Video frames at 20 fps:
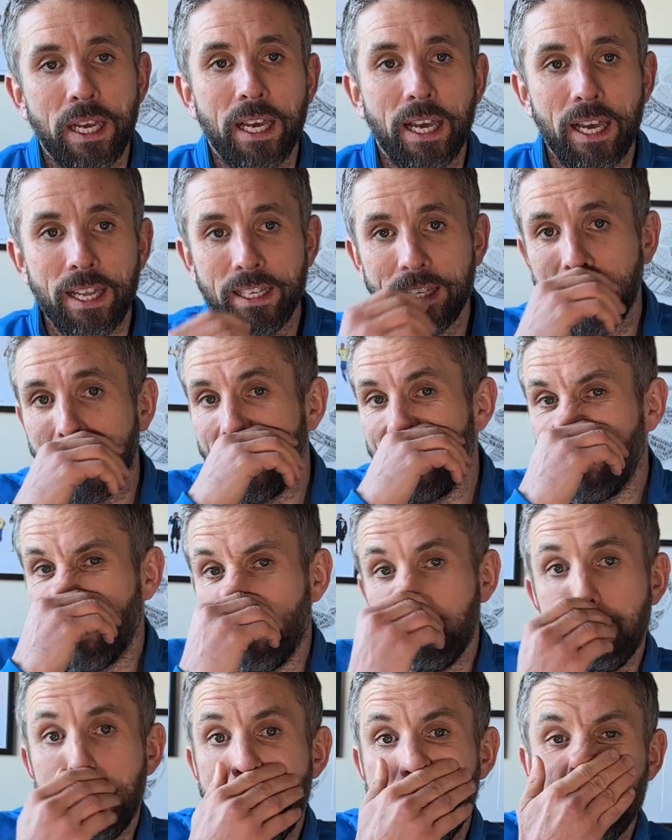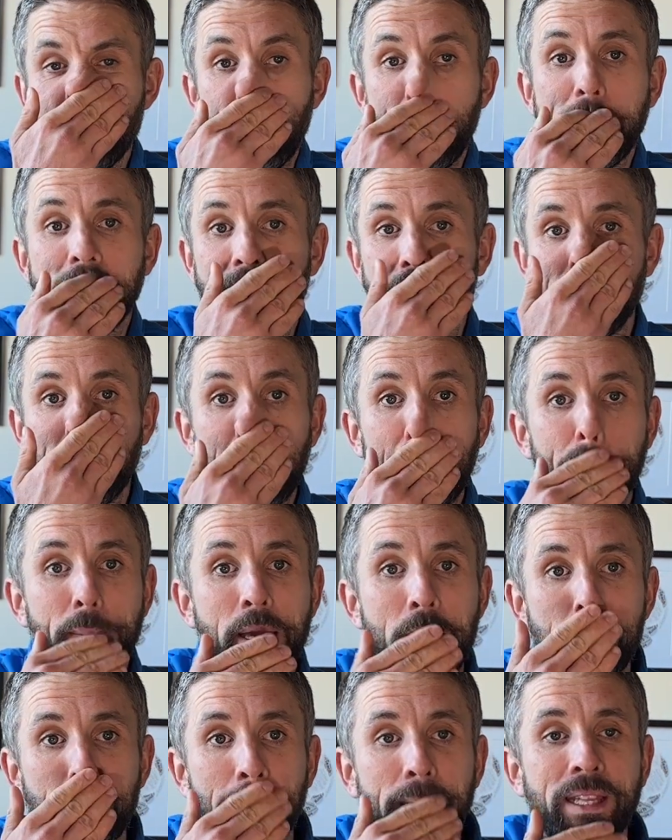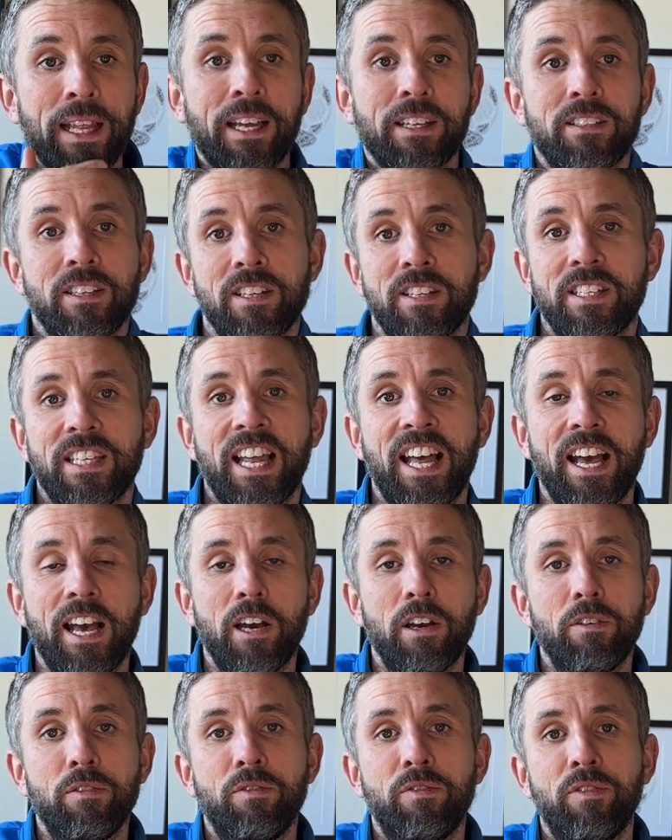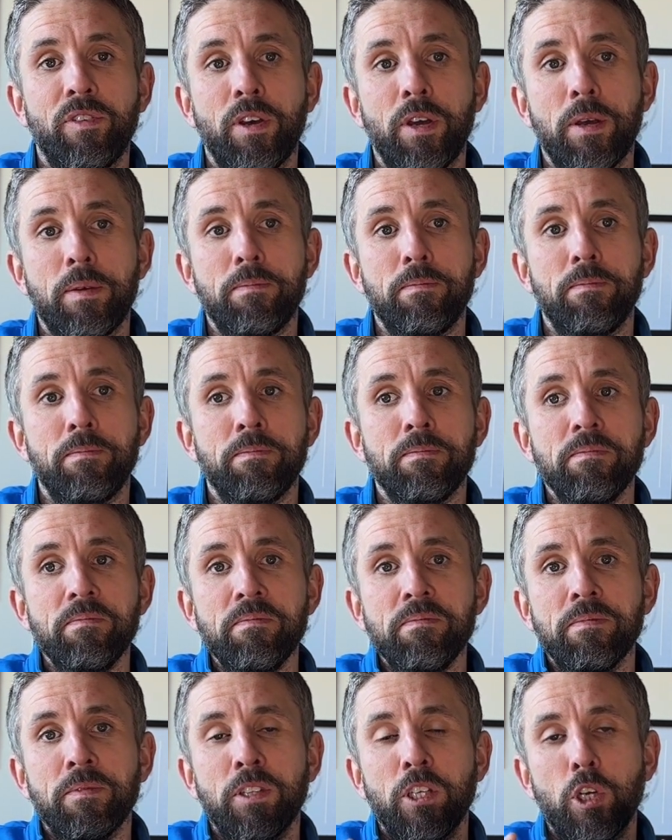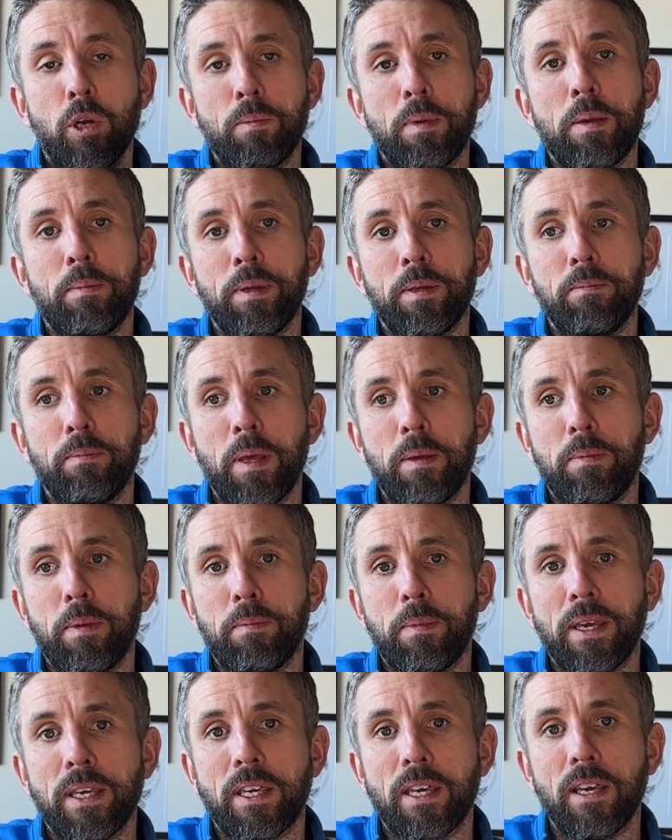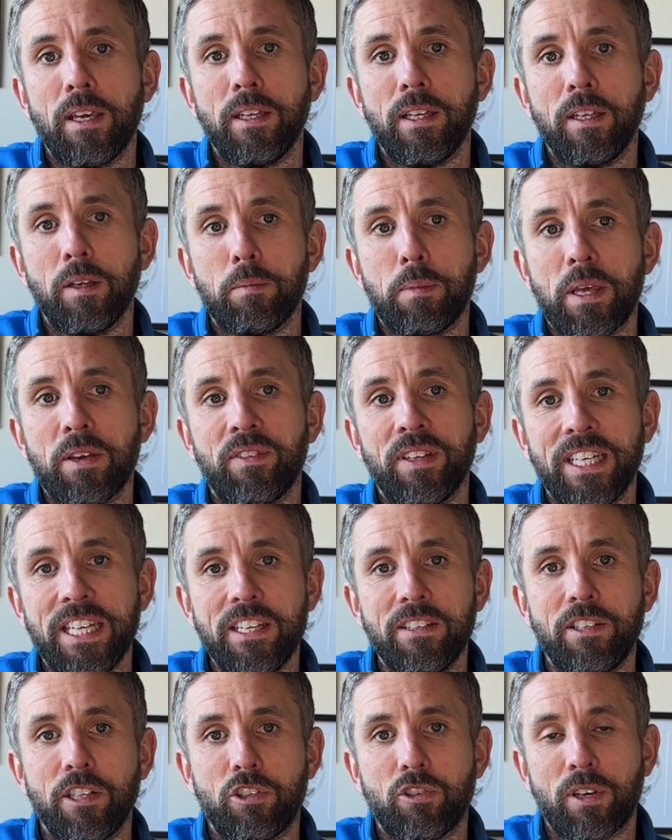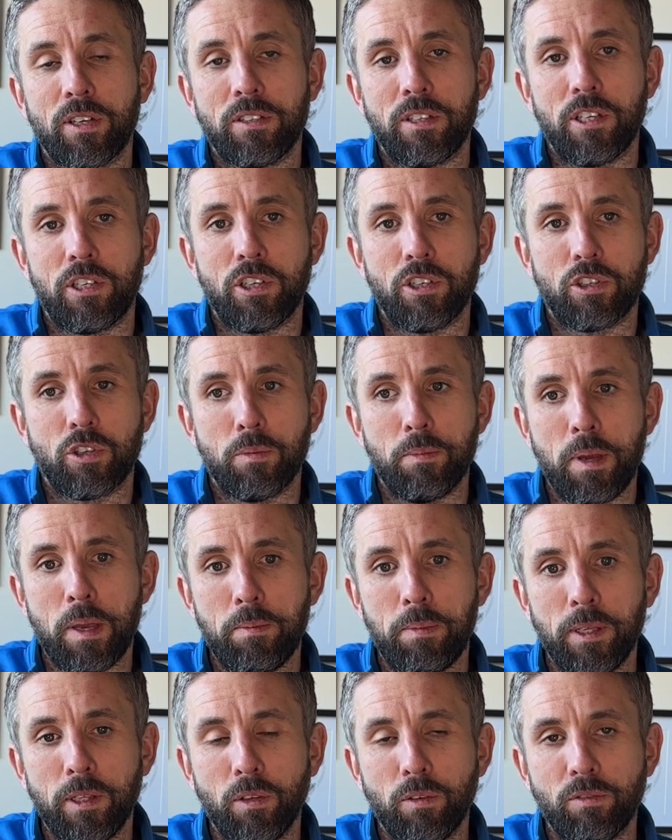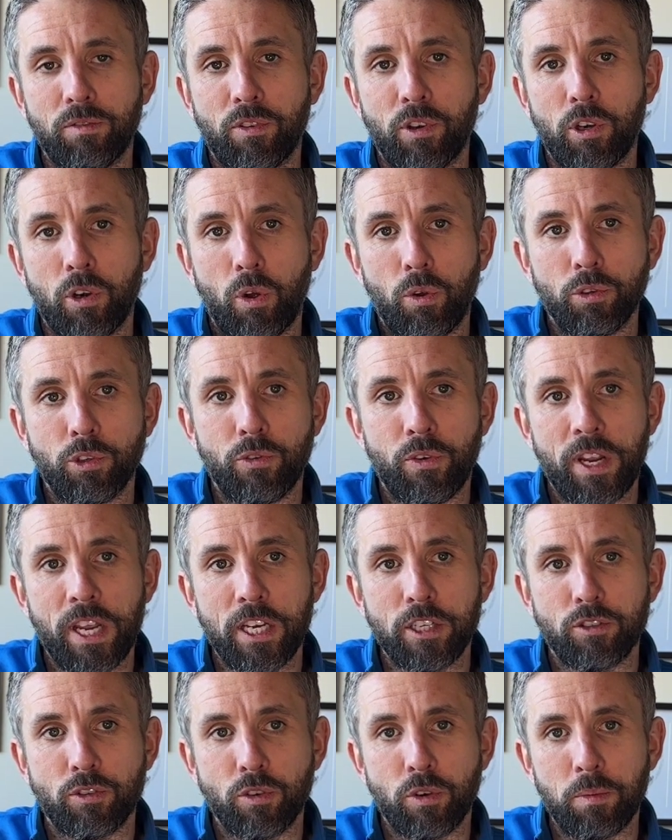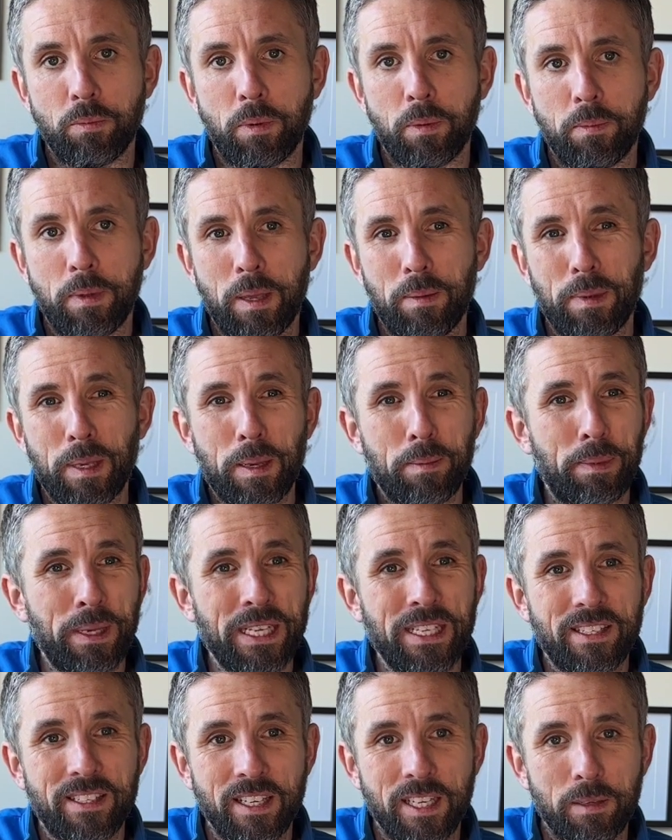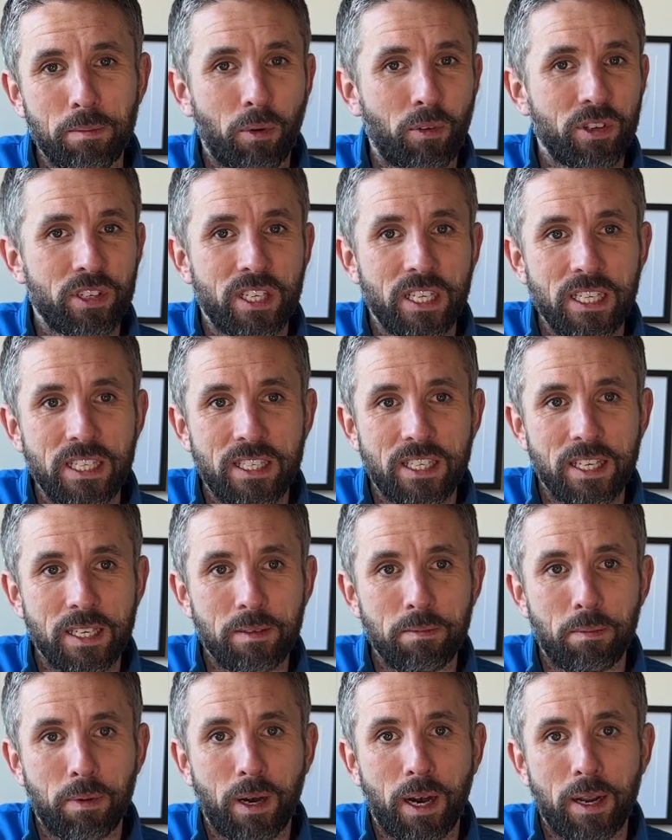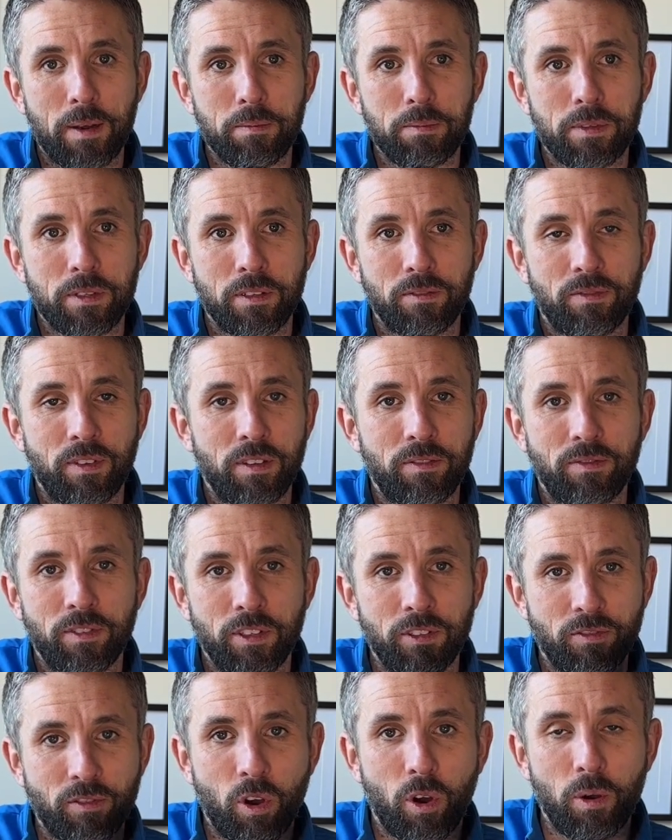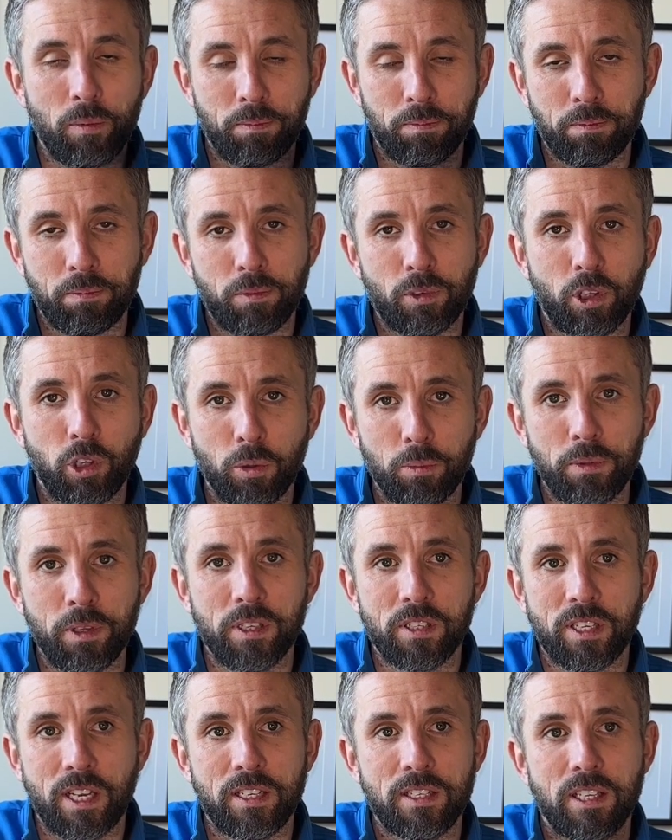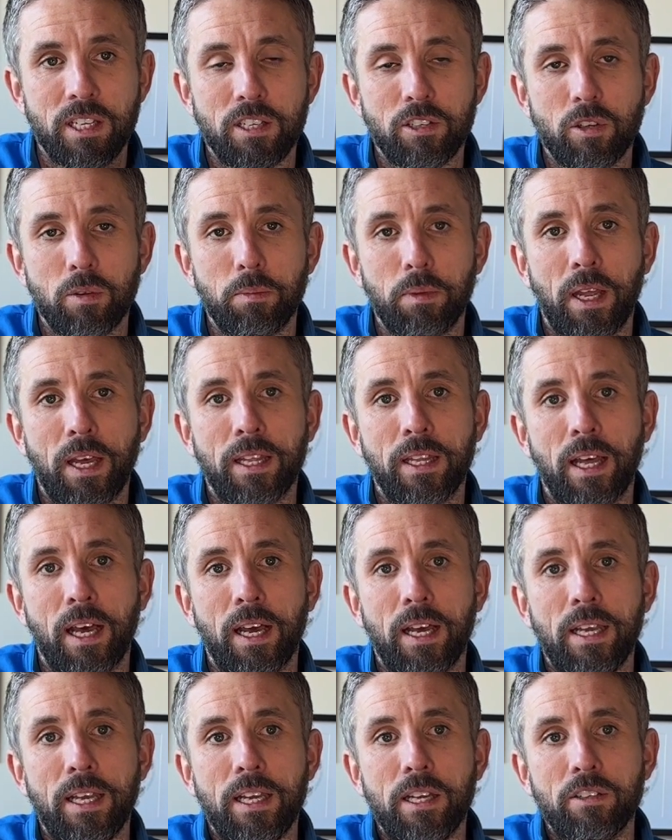And maybe that's a start of, maybe make it a little bit of an easier transition. So maybe look for an older age group, but maybe a B team or a C team, perhaps, if you've got a club that sets things up like that.